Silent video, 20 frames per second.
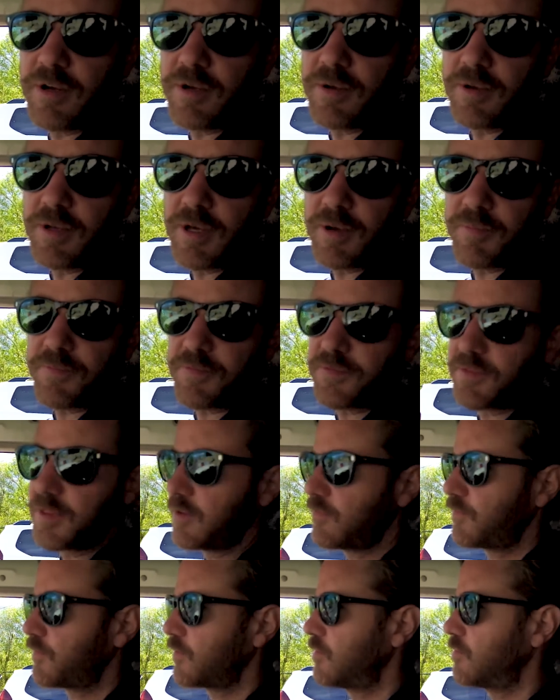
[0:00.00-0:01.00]
and I
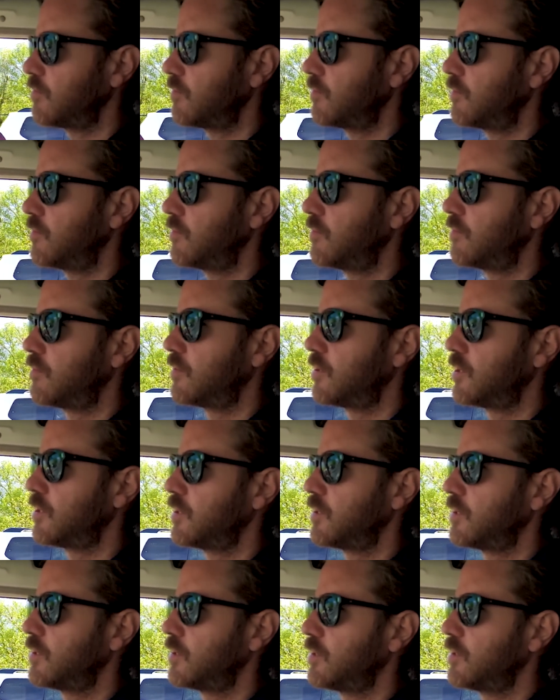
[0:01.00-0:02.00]
think from
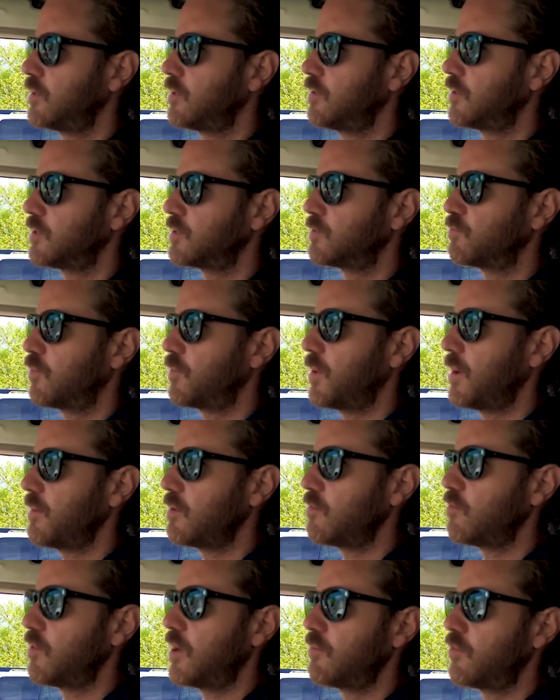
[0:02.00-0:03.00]
there's
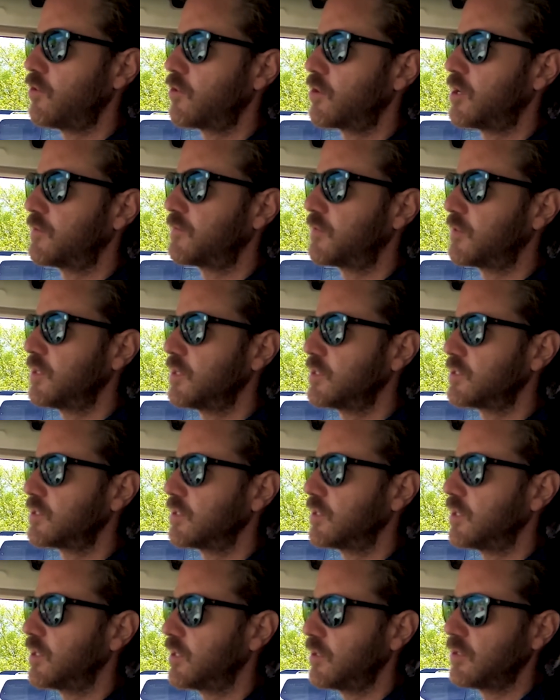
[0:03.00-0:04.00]
maybe one more after this
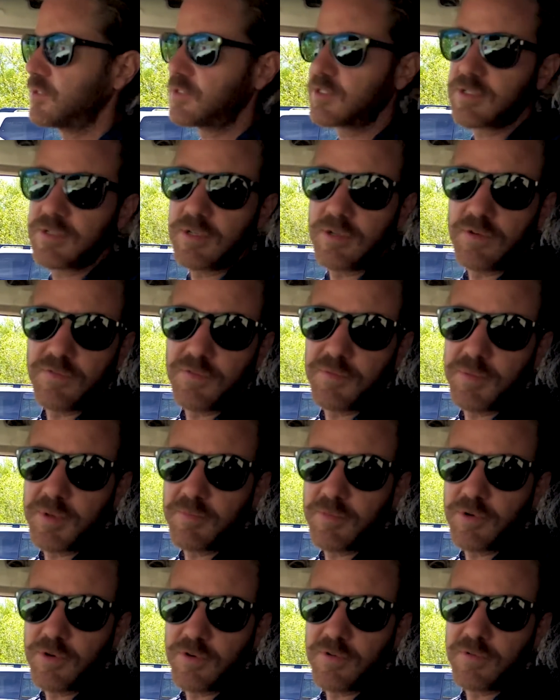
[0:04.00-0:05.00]
and then it's kind of a bit
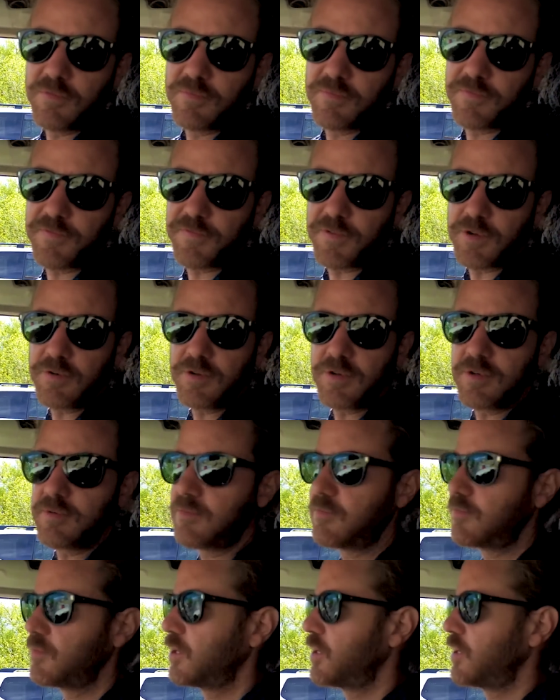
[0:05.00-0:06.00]
more fluid
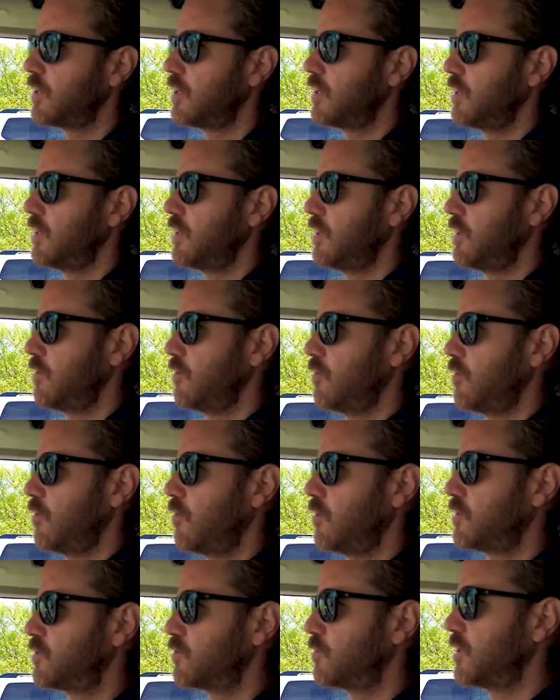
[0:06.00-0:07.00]

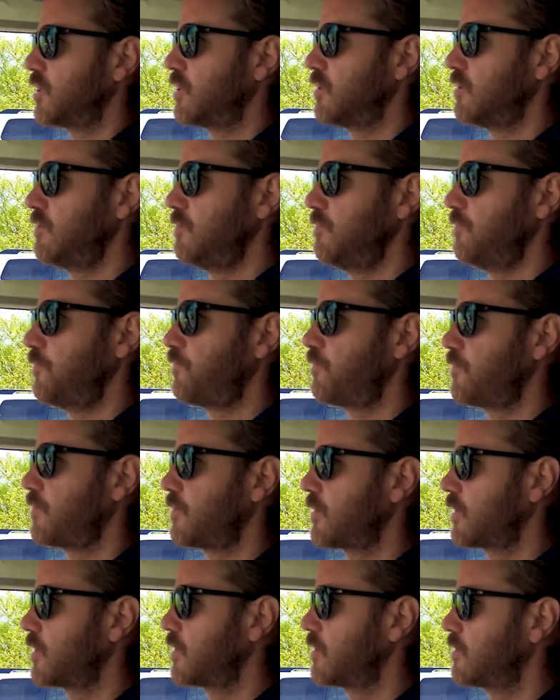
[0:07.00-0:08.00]
which will be good.
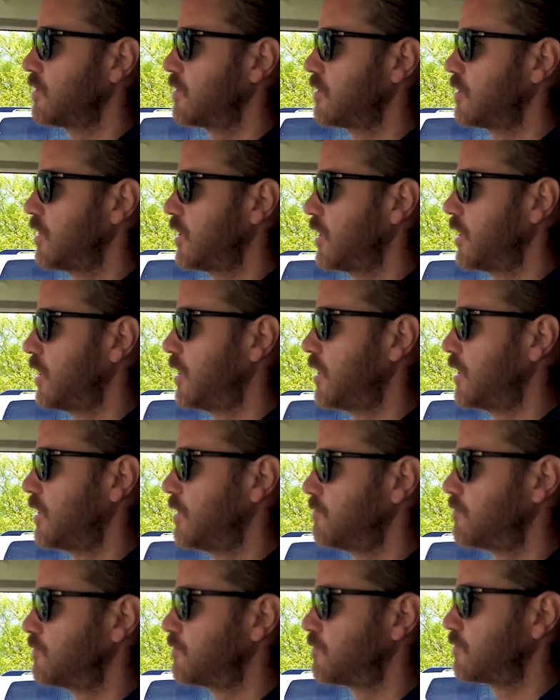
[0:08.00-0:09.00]
Yes. Um,
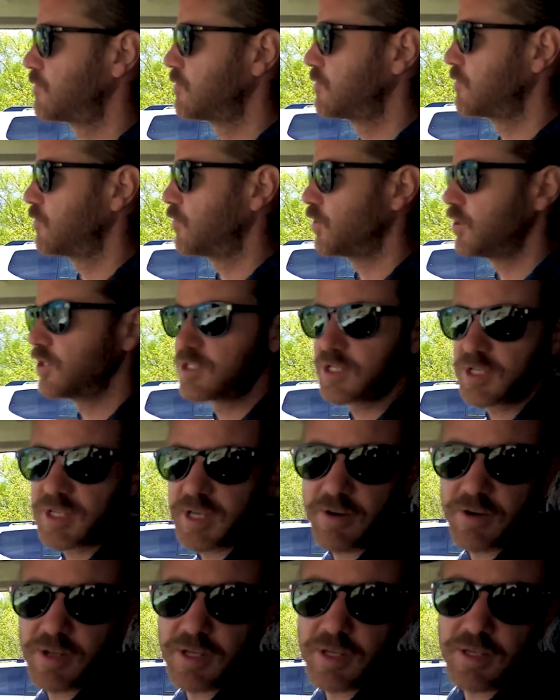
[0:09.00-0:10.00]
yes, we usually
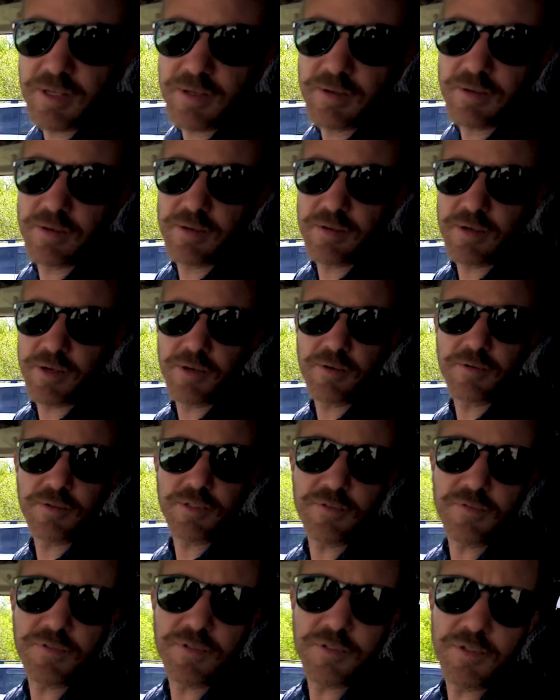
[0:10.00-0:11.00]
carry, I don't know
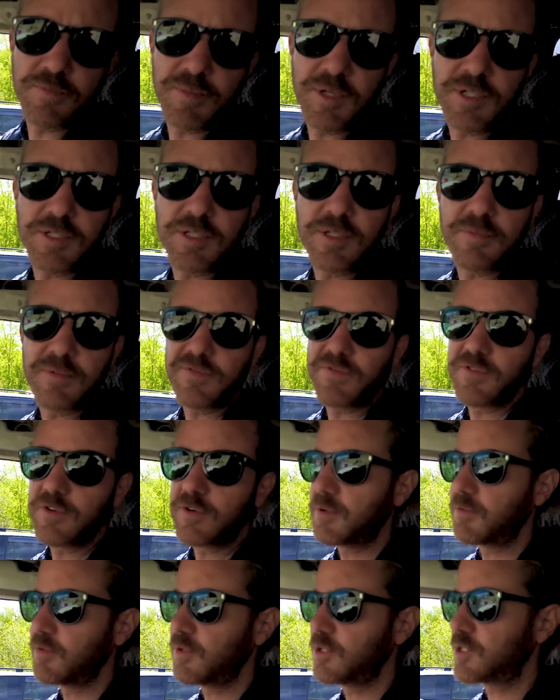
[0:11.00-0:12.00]
if you mentioned it before,
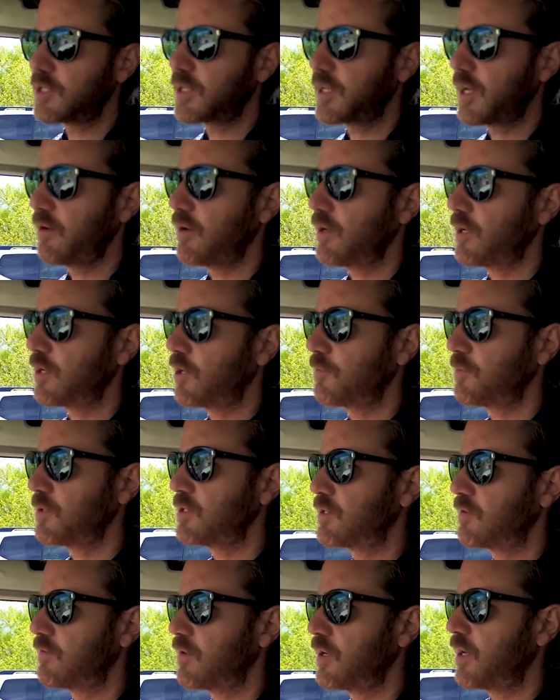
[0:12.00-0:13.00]
no. we usually carry
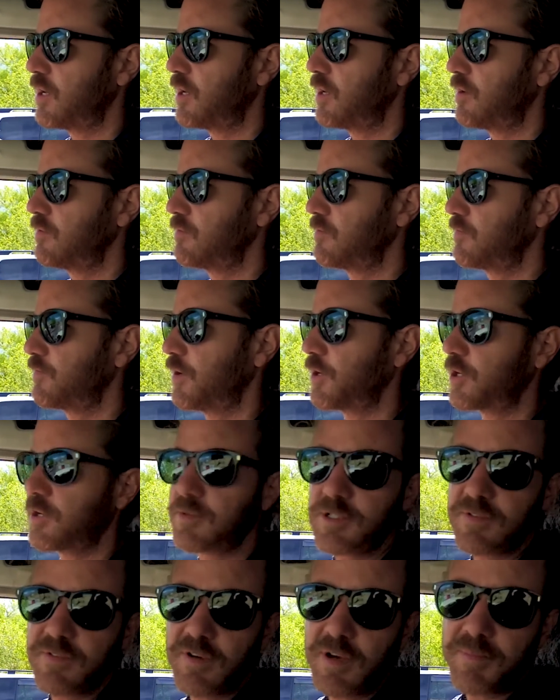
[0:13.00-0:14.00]
copies of our,
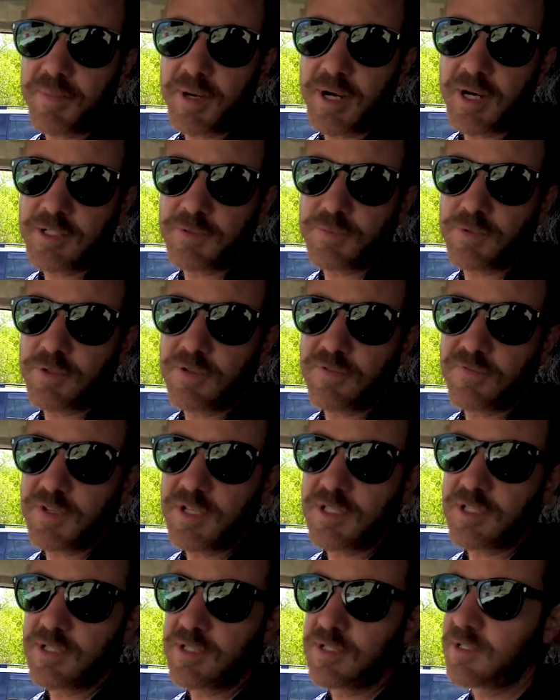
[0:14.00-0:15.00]
photocopies of our passport and
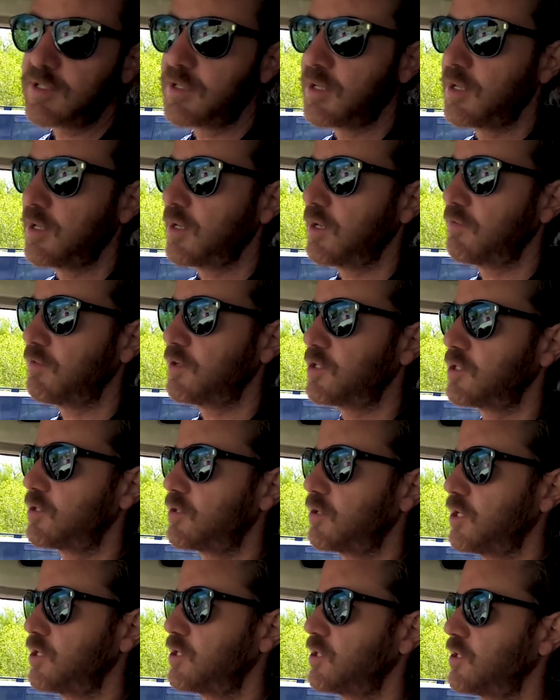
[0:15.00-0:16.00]
visa, and
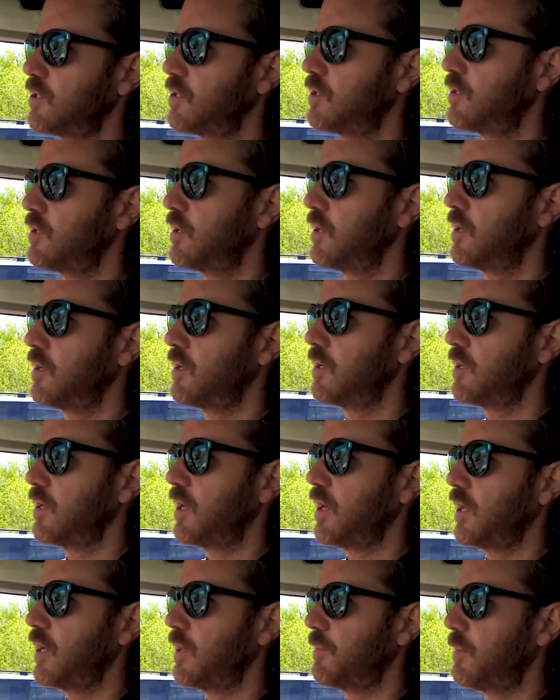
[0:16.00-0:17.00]
registration,
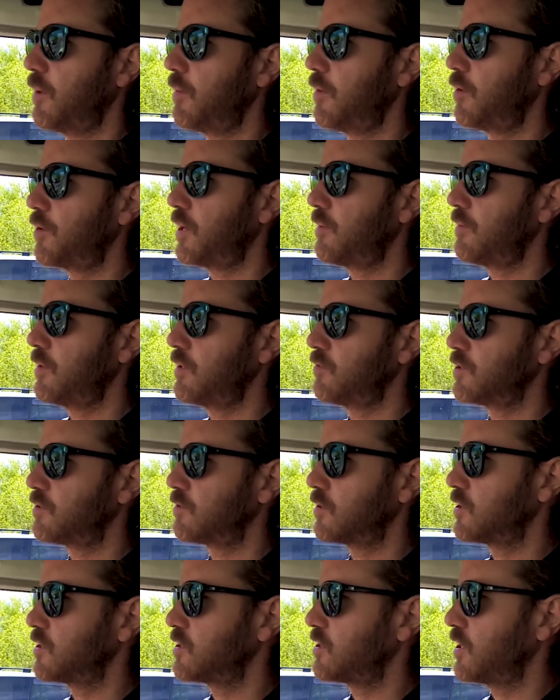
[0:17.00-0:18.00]
and a mobile number, which we
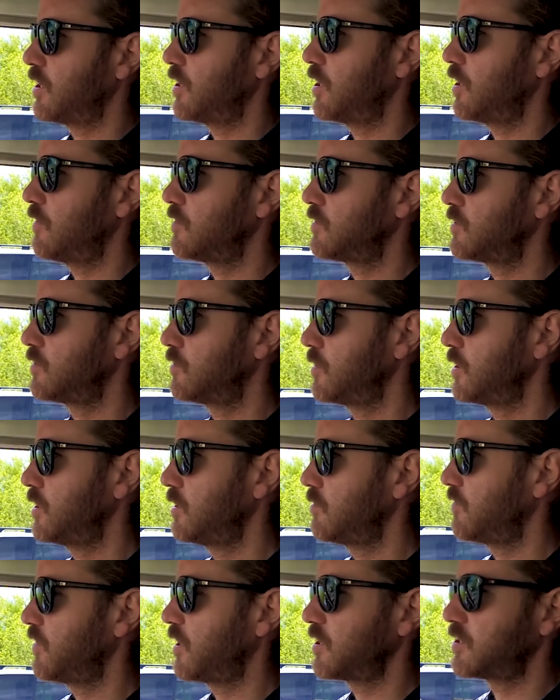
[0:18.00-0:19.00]
can just hand over to them here.
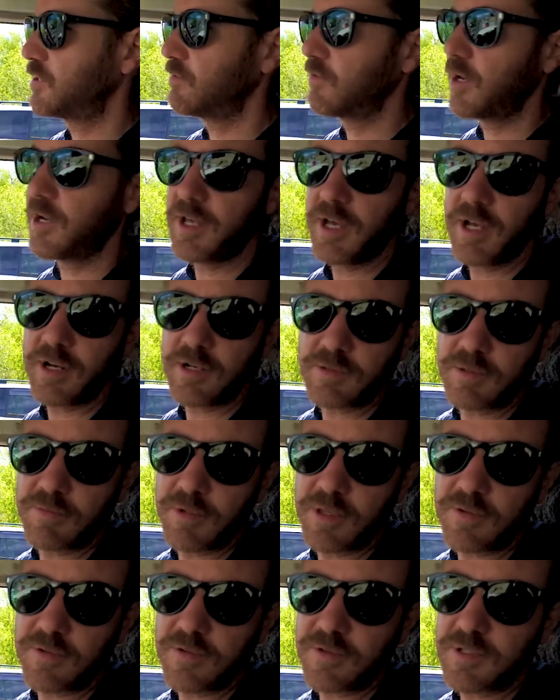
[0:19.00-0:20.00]
We've actually run out because we
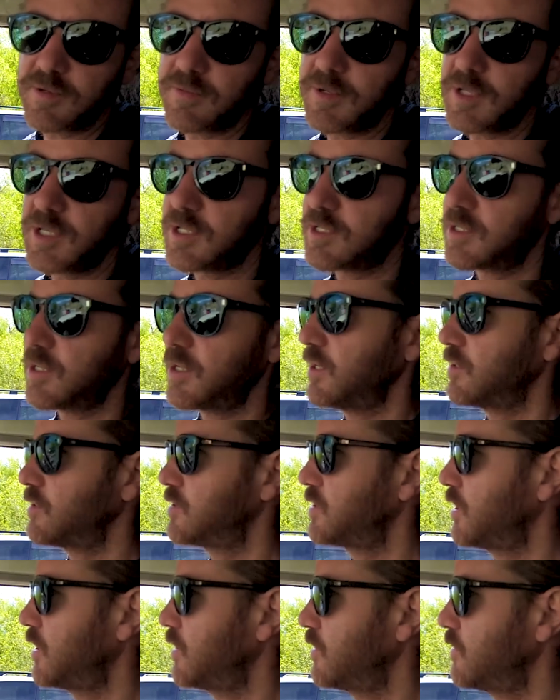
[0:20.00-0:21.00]
went through so many yesterday, so